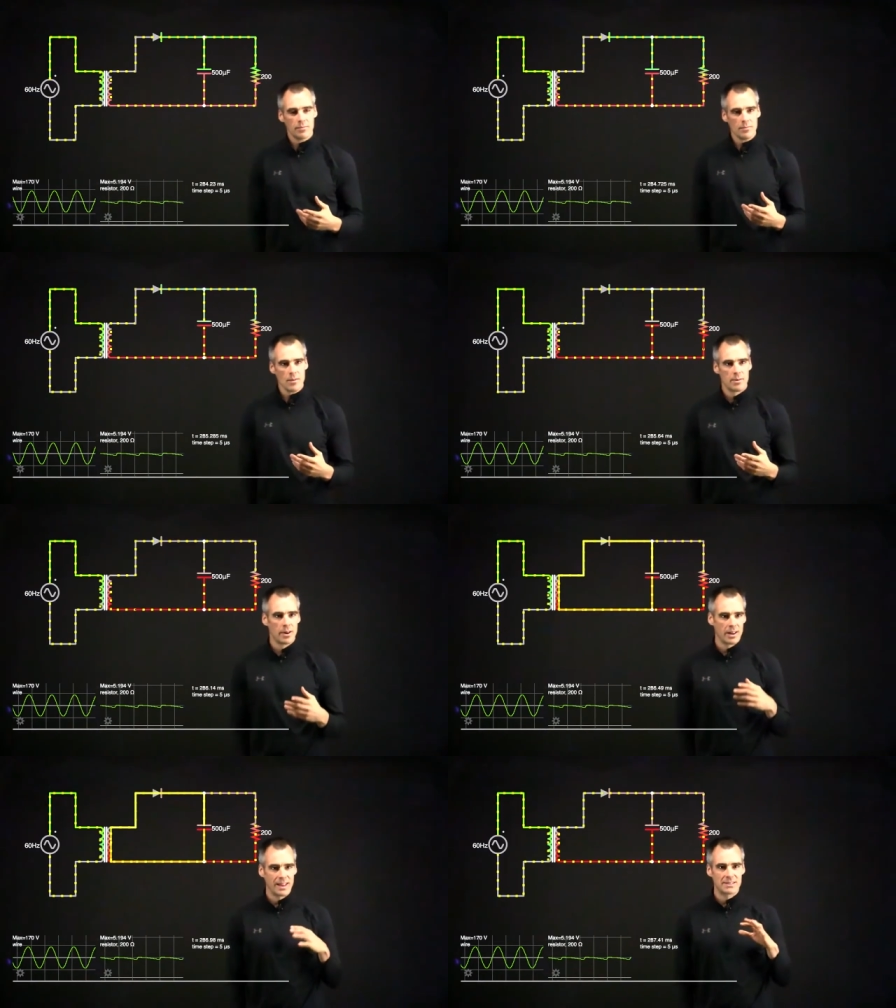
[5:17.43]

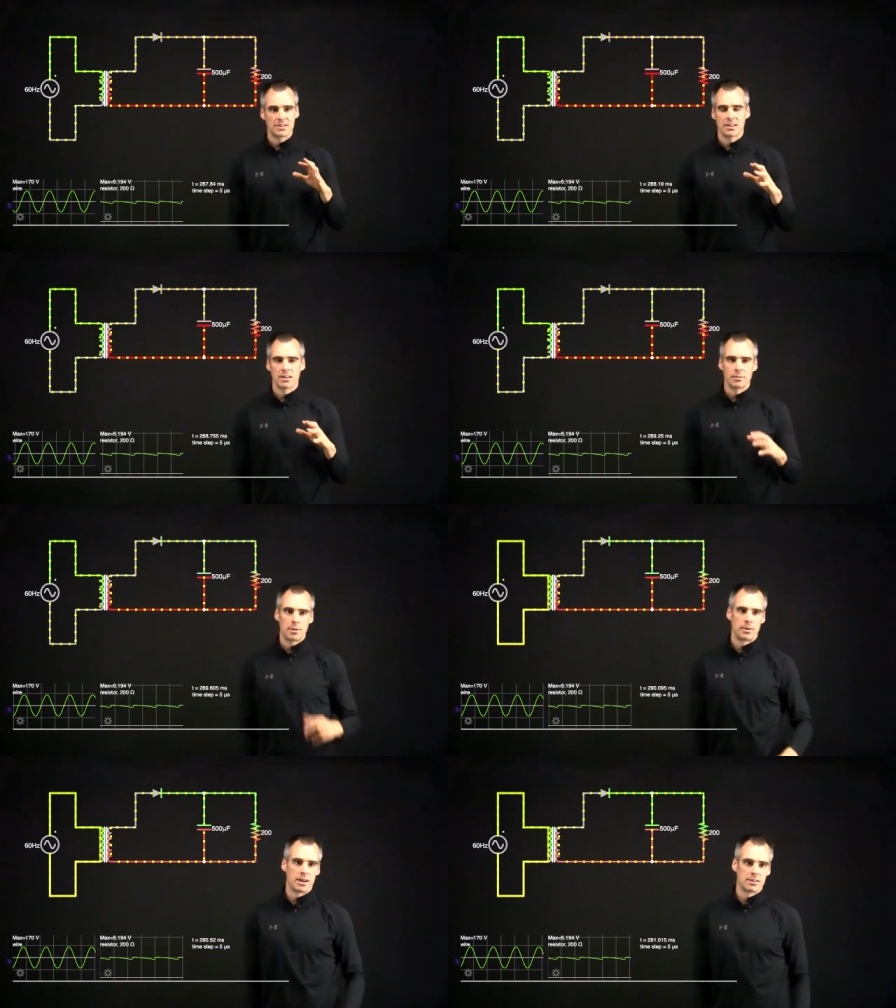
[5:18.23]
Well, that's just a little bit
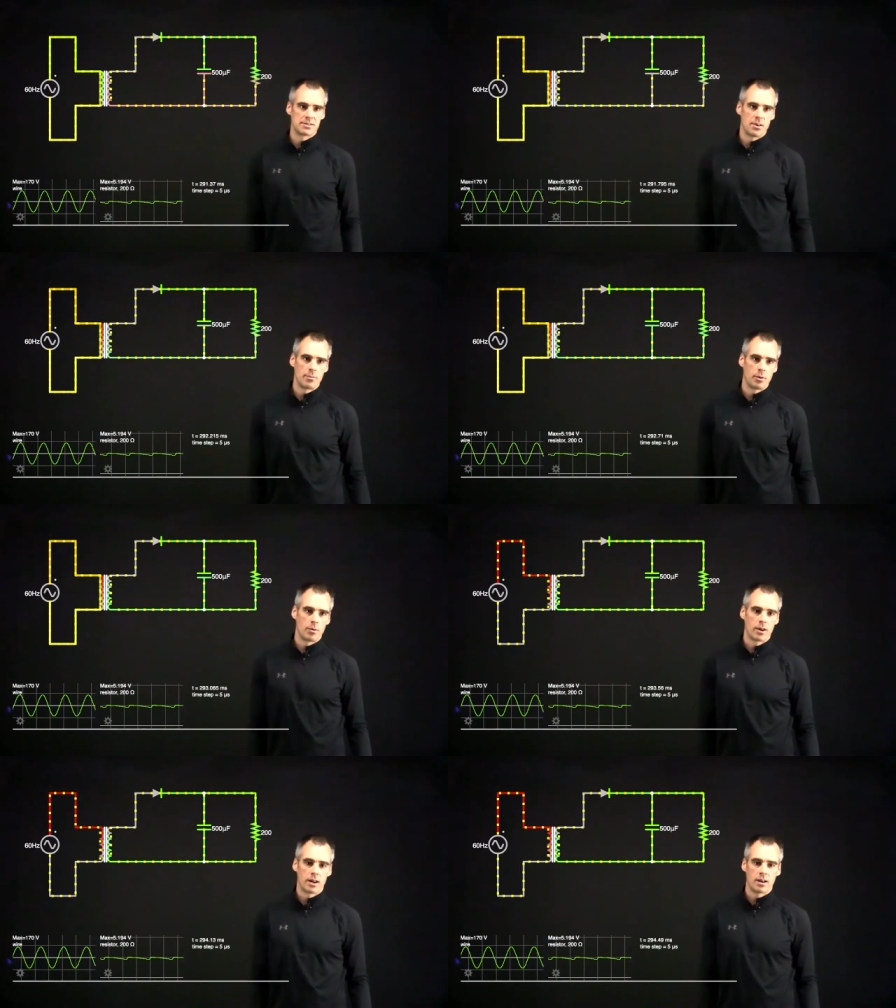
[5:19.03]
beyond the scope of what
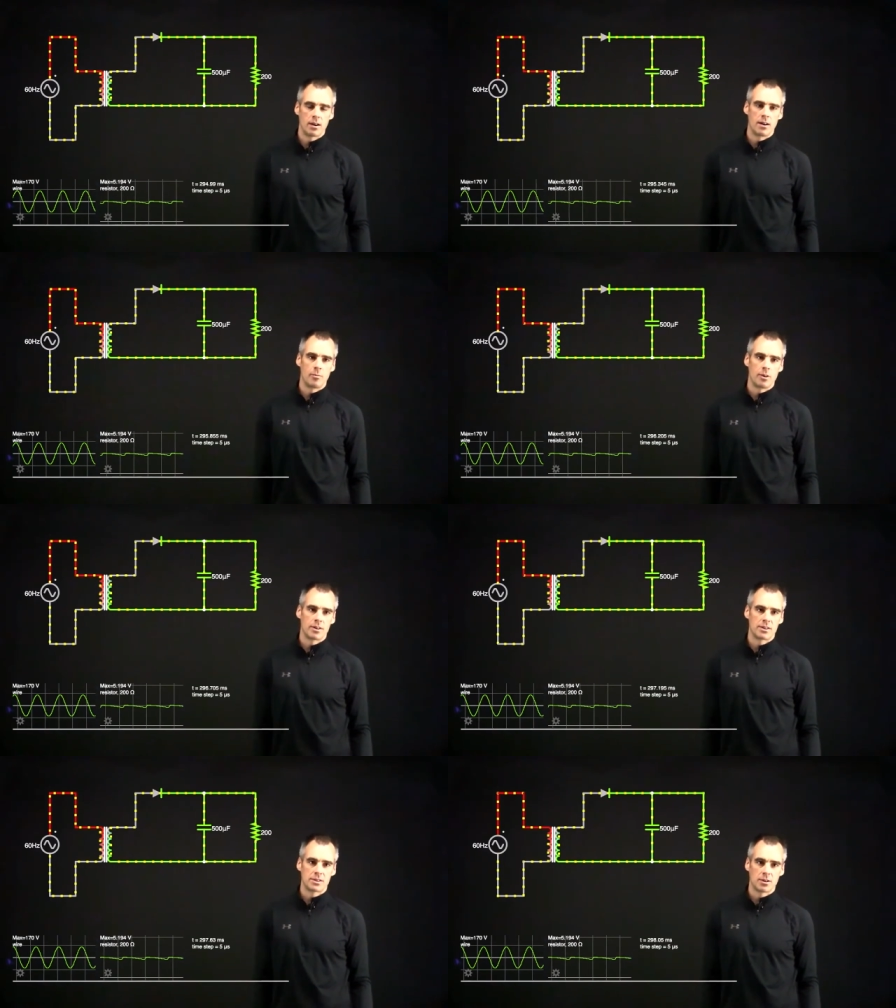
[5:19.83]
I wanted
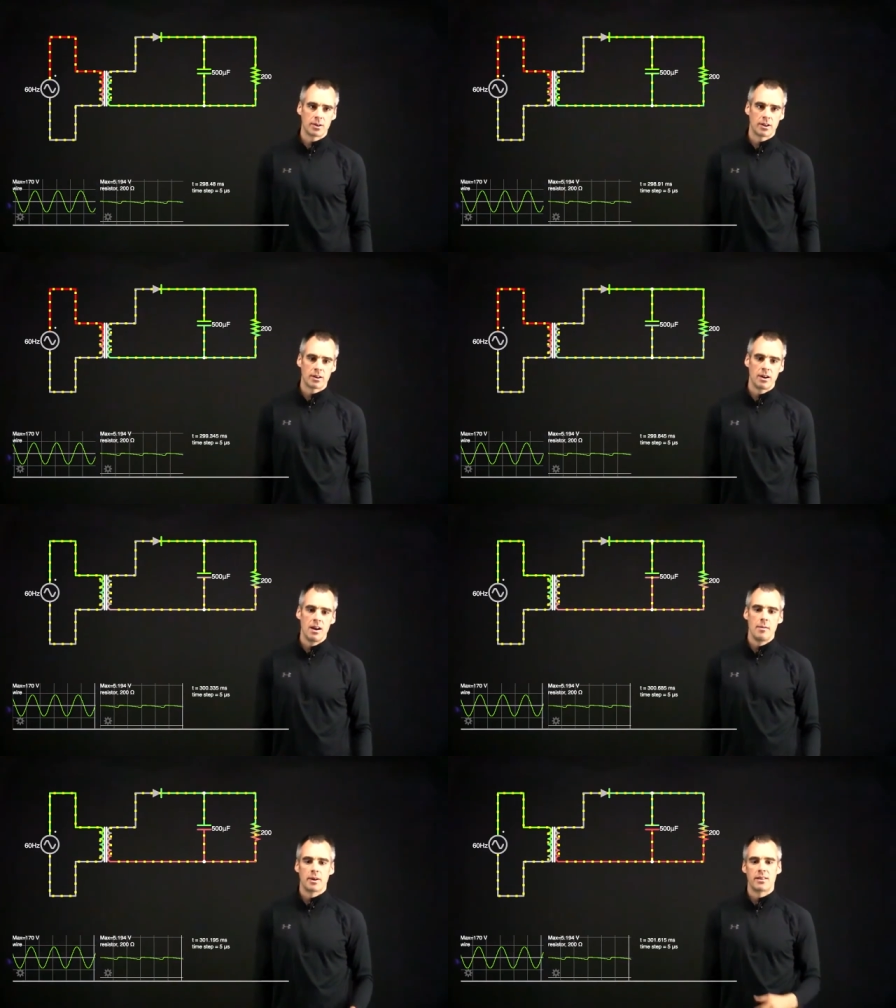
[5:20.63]
to show here,
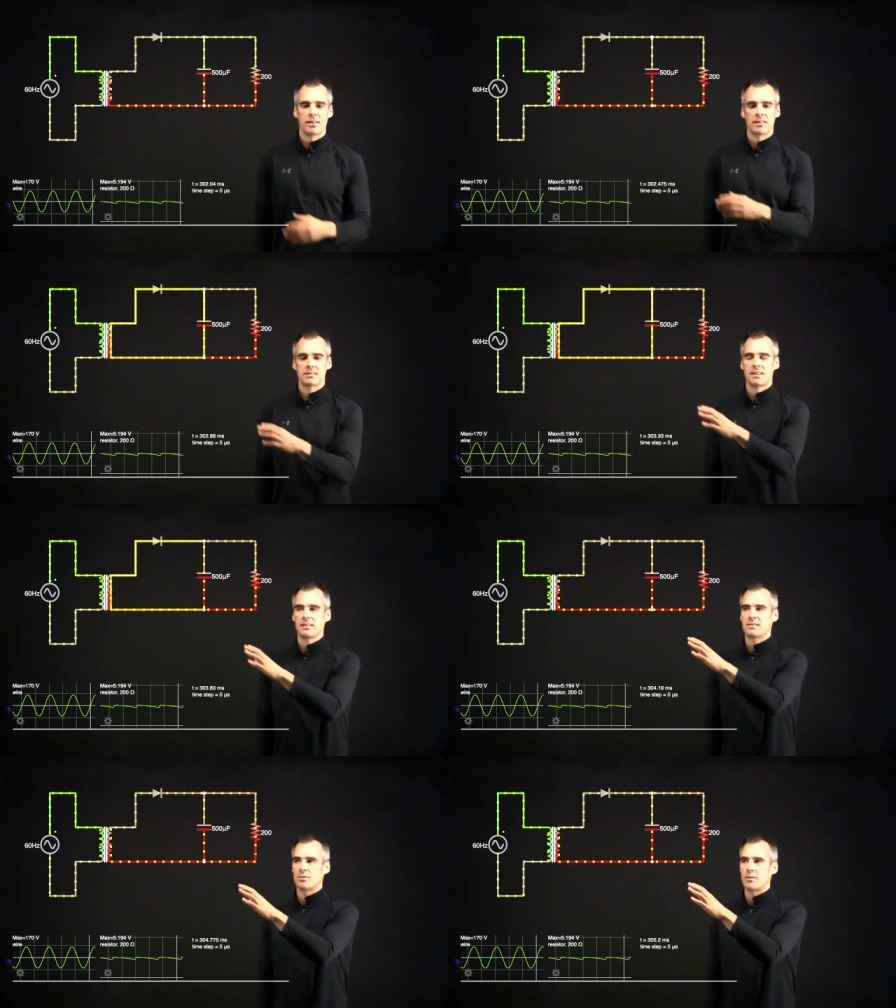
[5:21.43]
but I think this gets
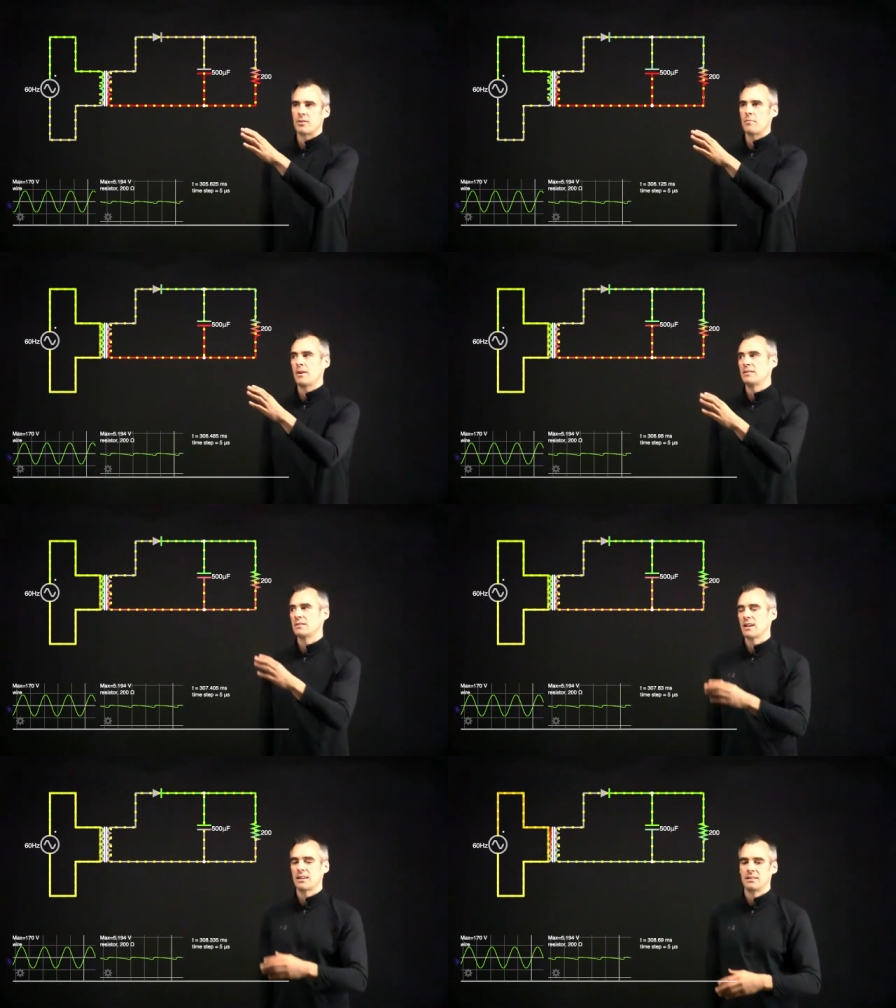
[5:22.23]
sort of the basic
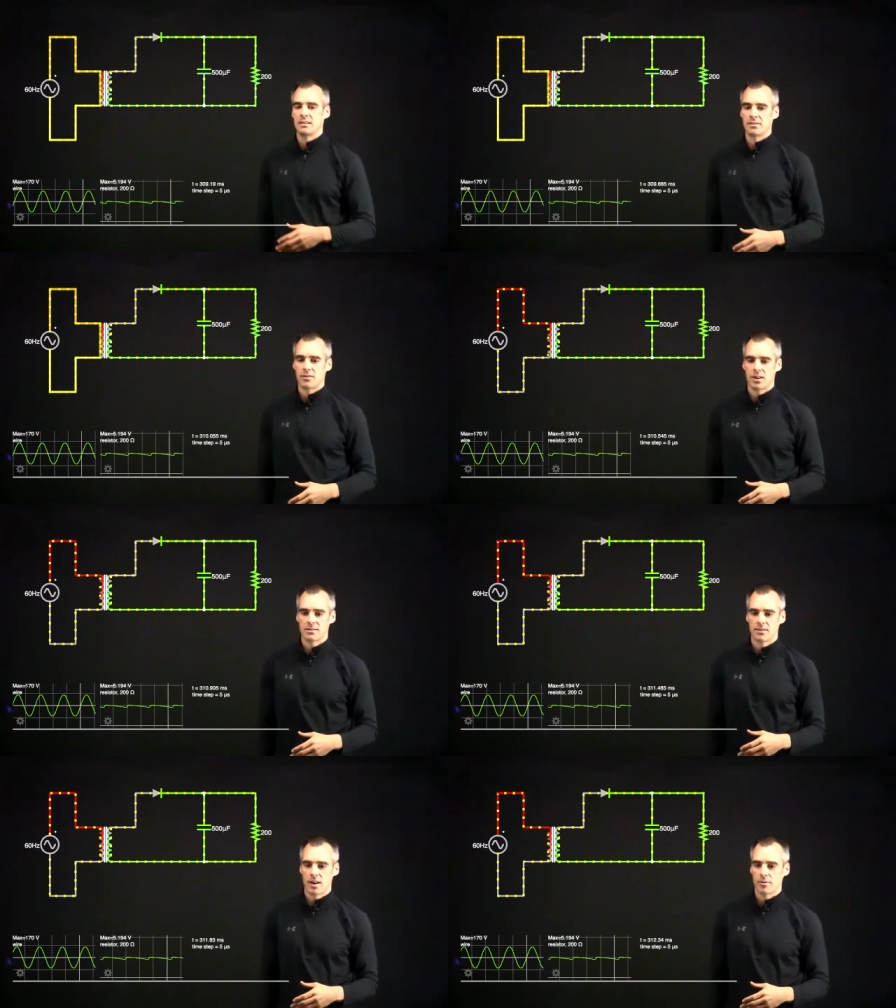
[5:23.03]
idea across
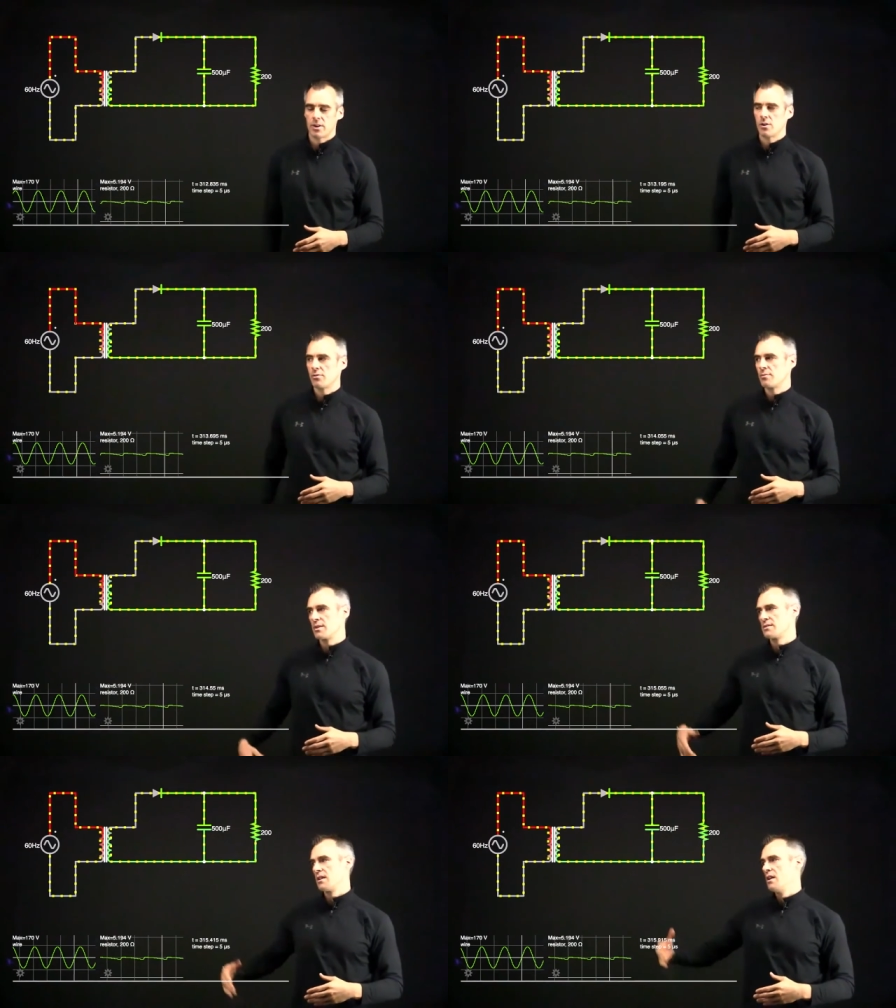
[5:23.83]
of how we go from
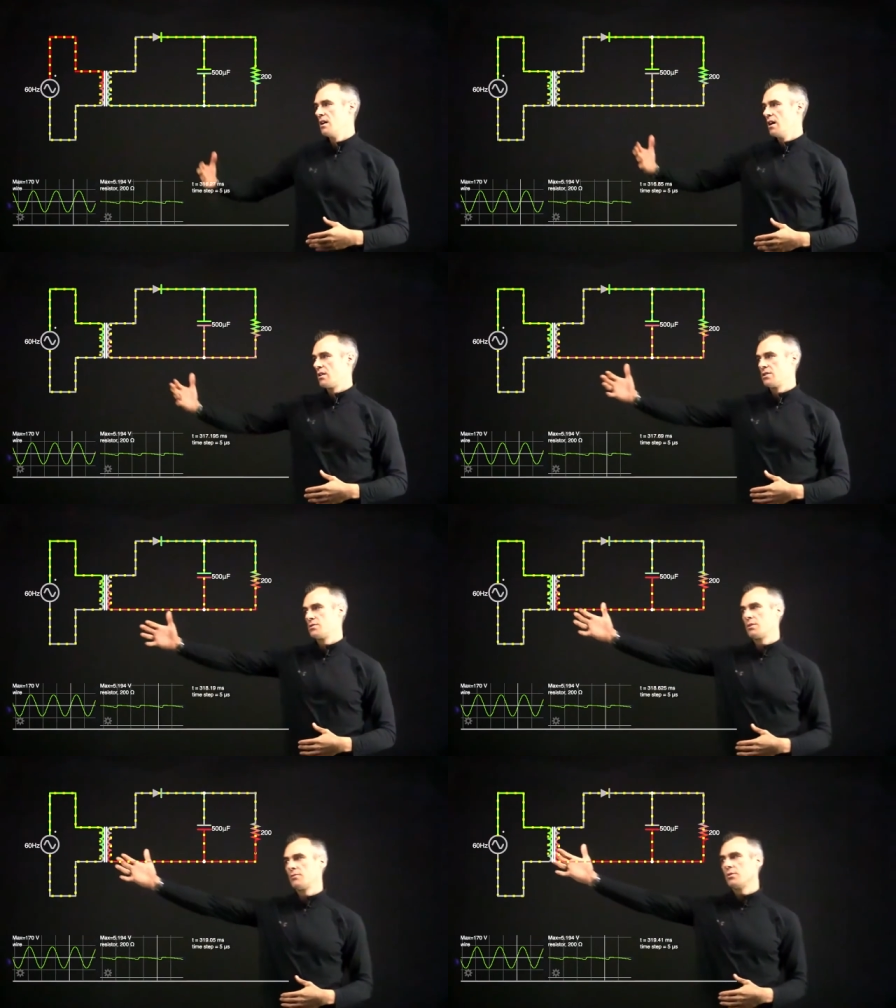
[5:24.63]
this
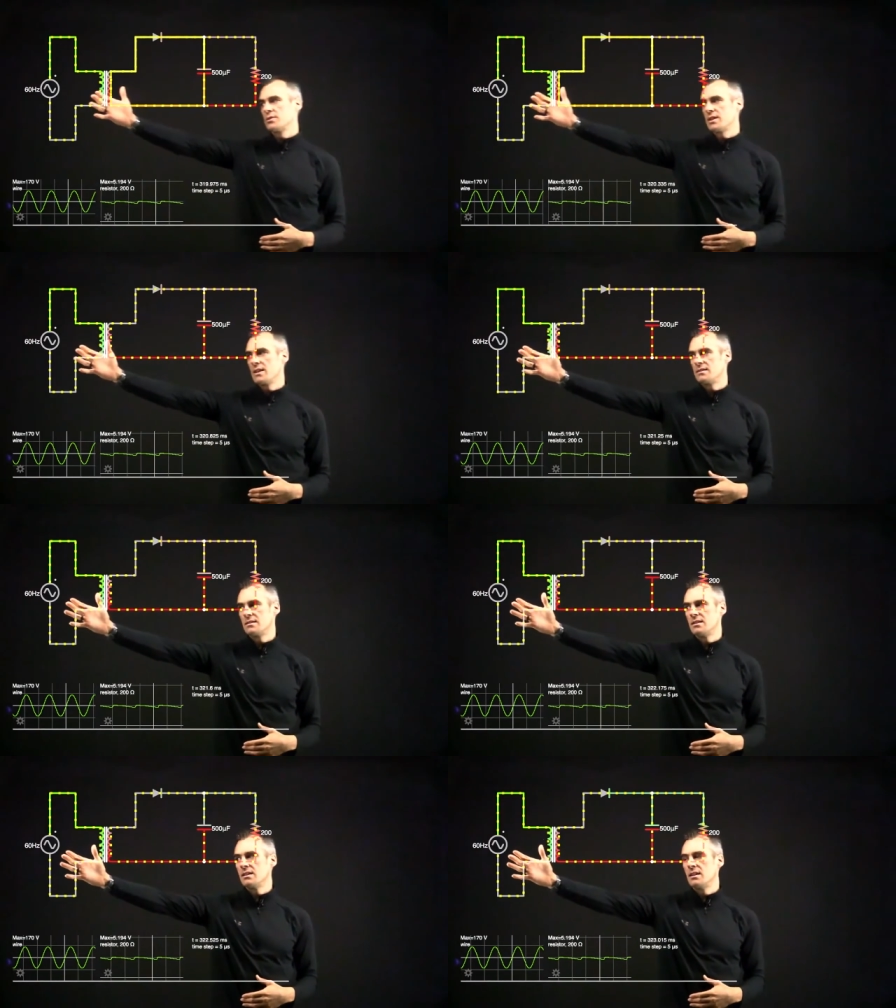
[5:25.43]
120 volts
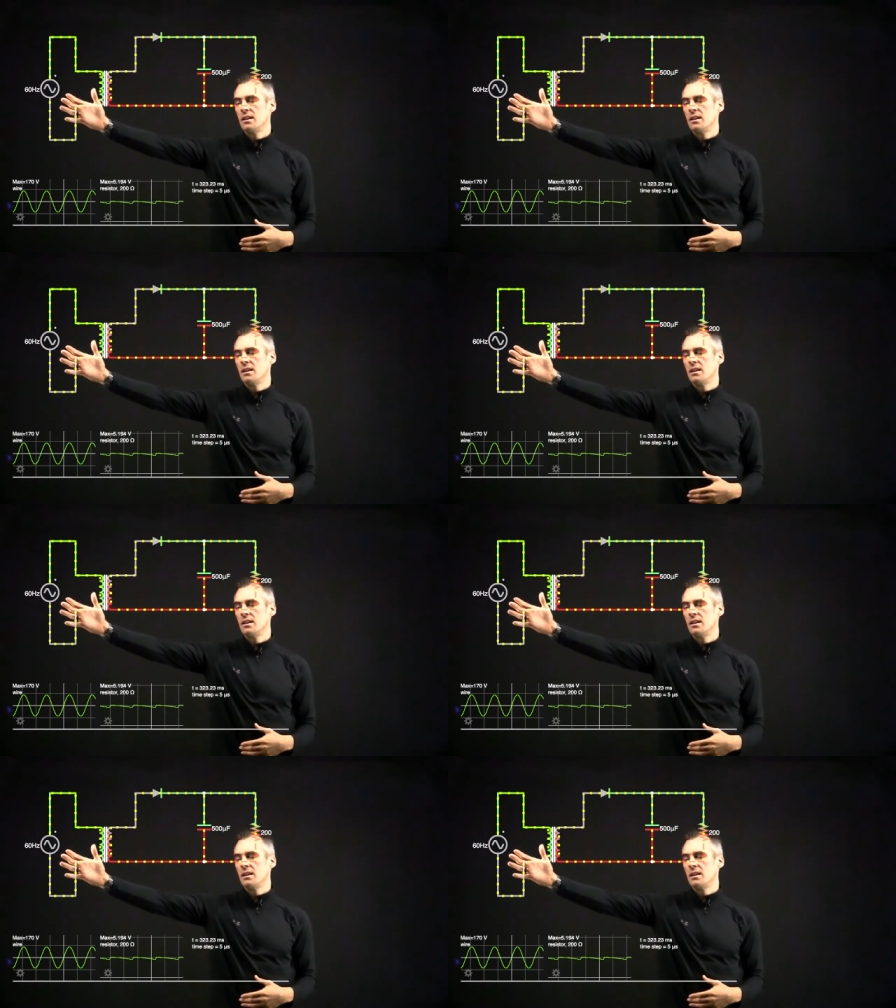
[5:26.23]
AC